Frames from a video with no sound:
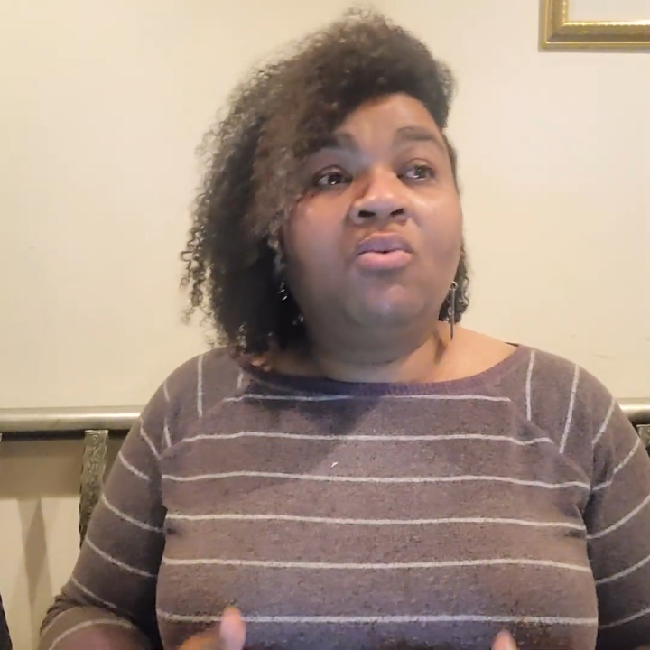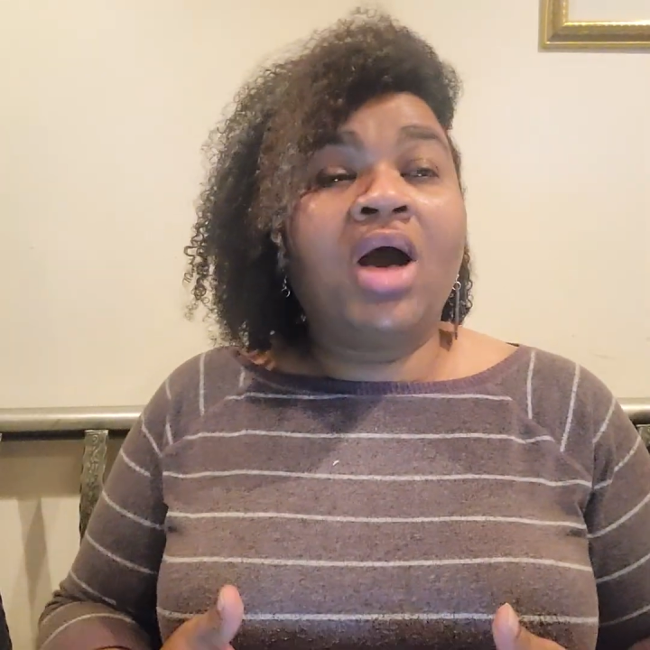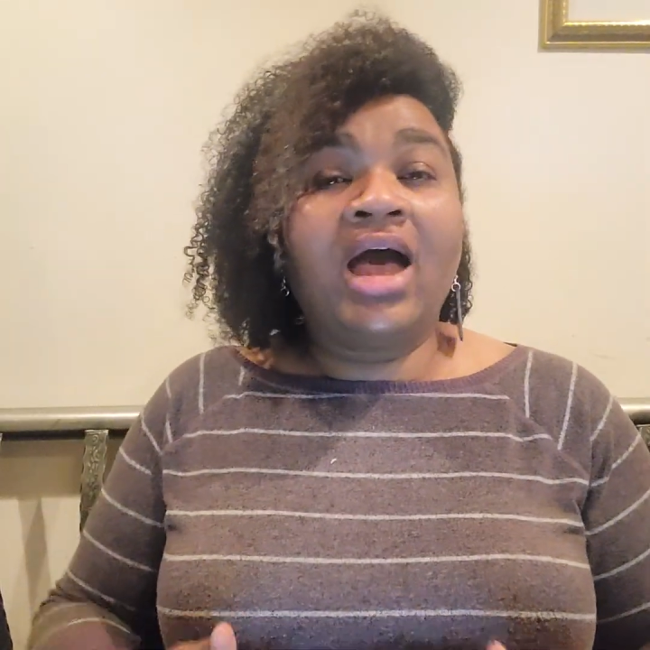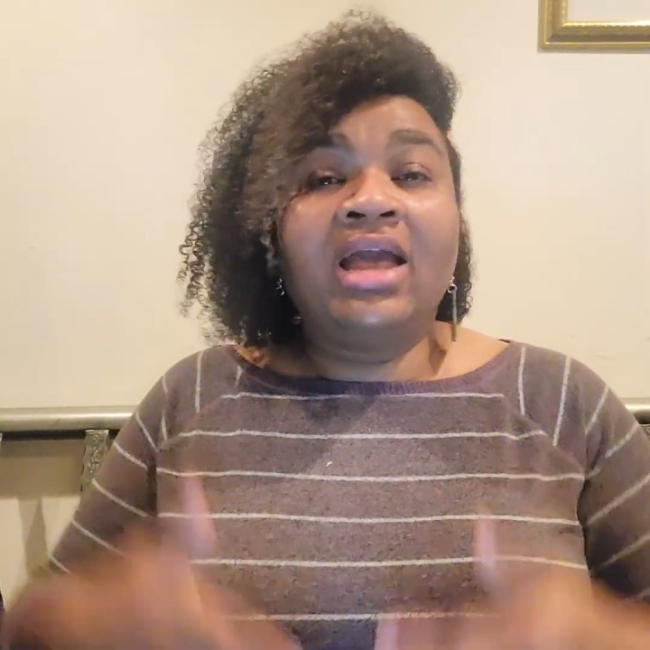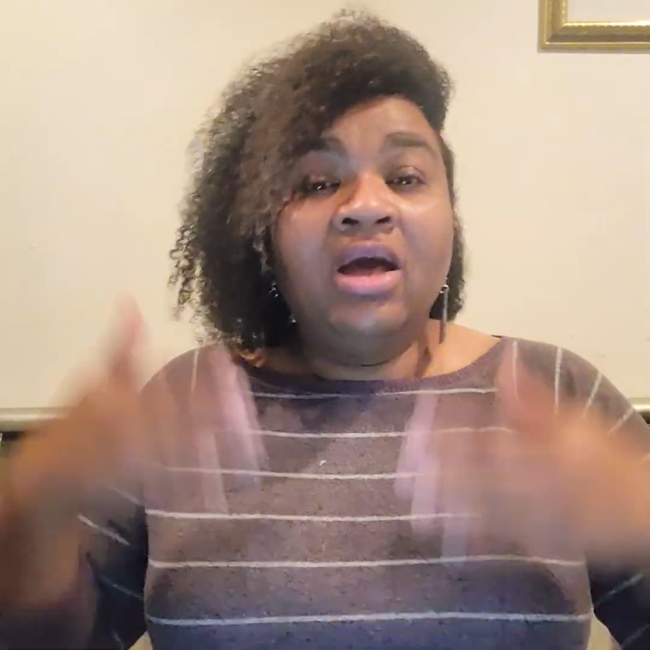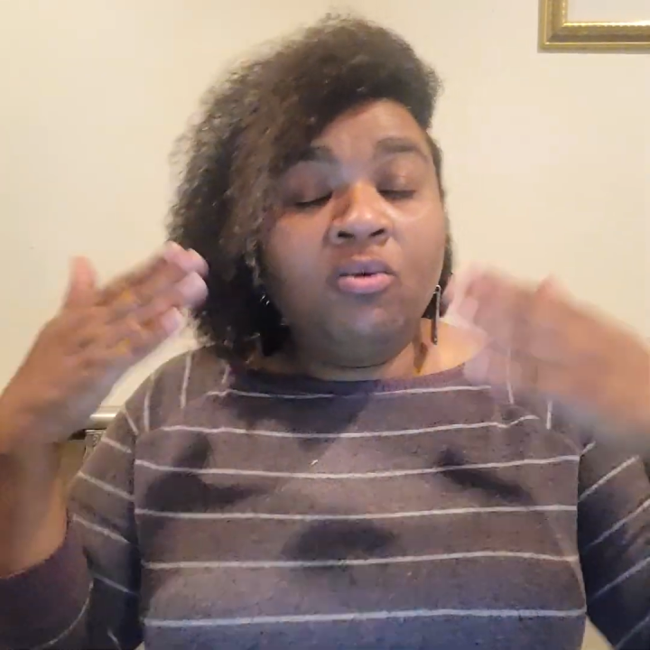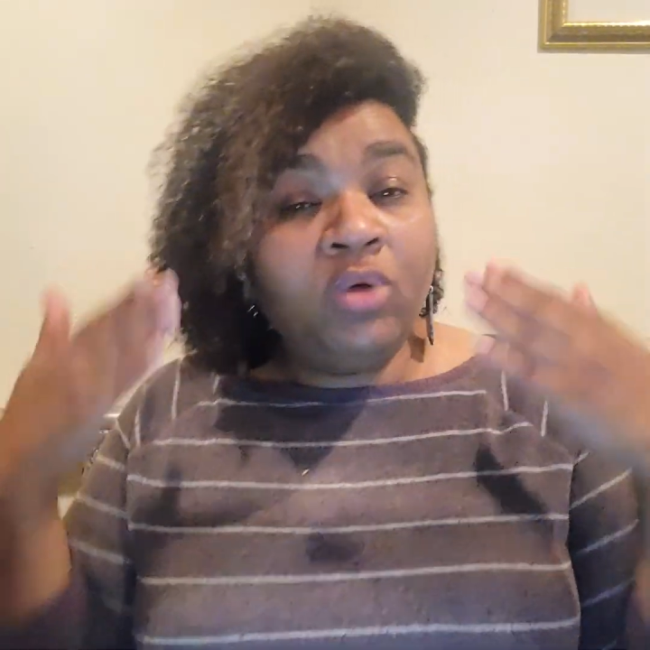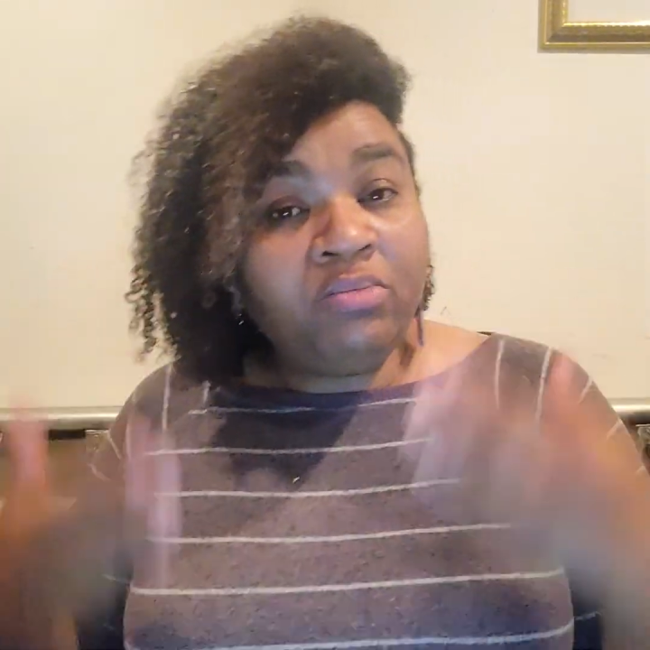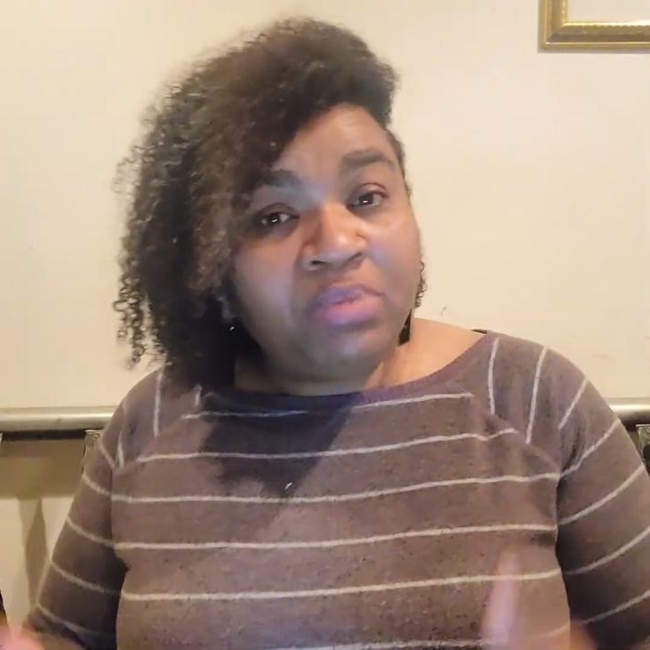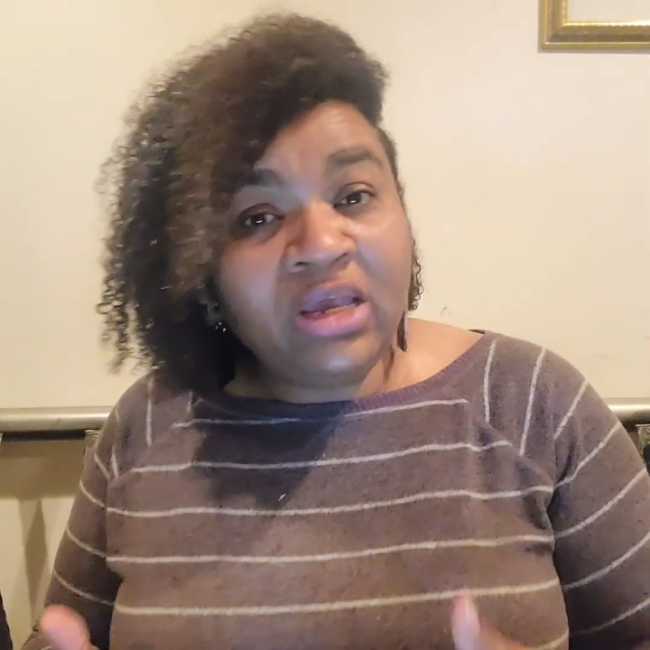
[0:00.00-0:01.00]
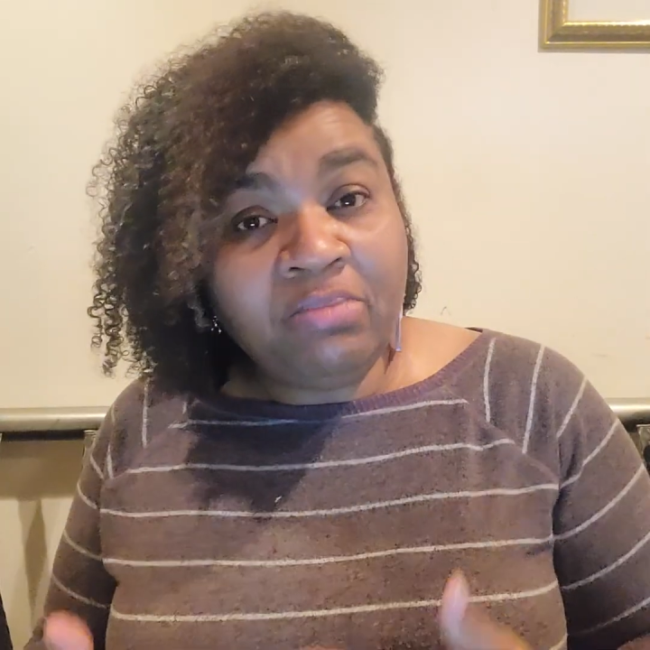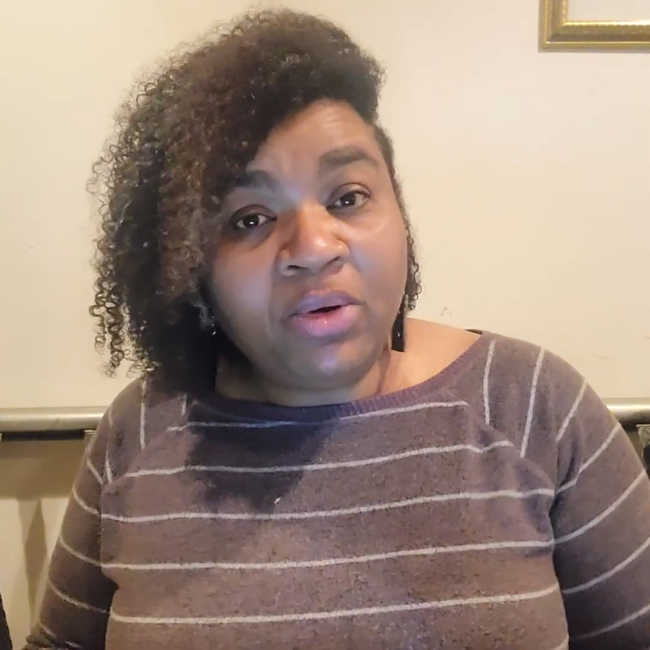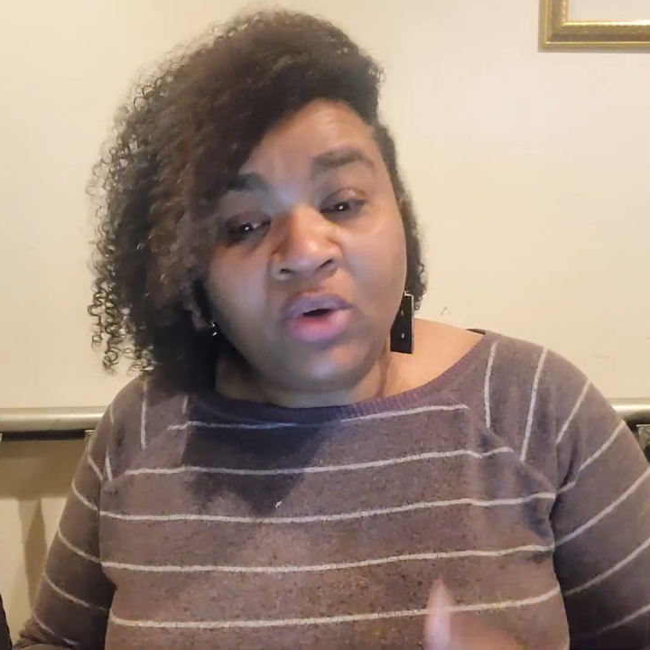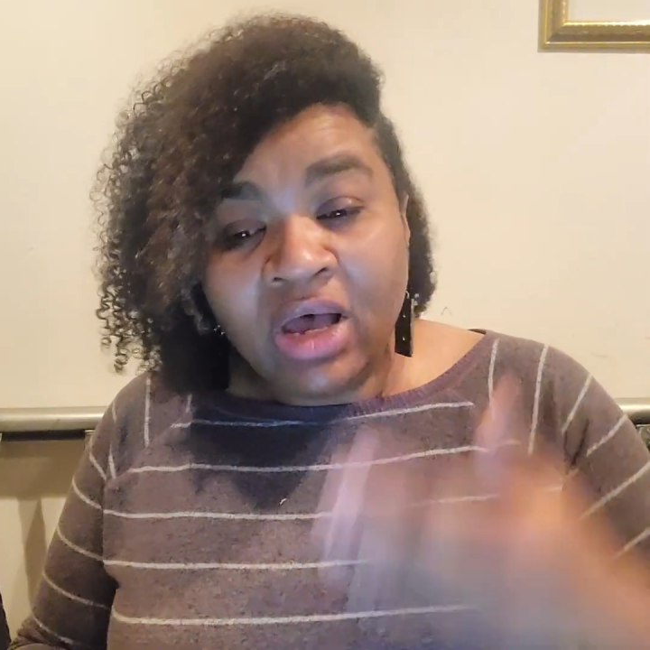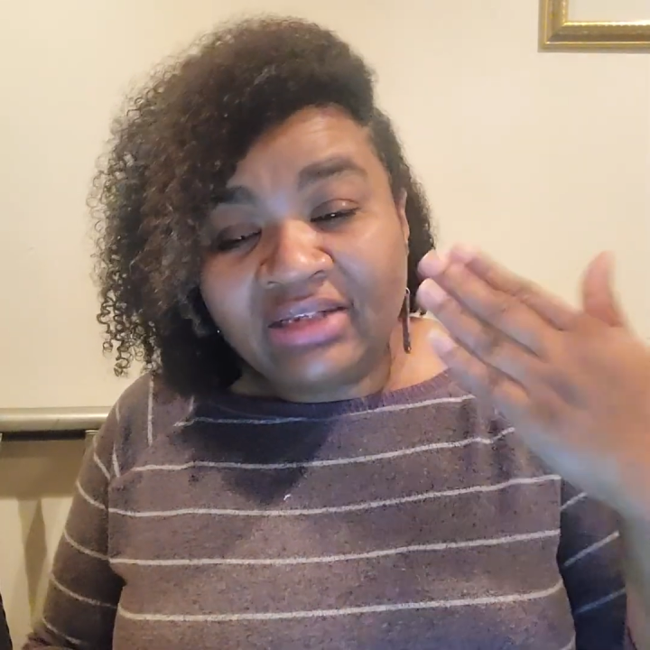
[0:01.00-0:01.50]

why when people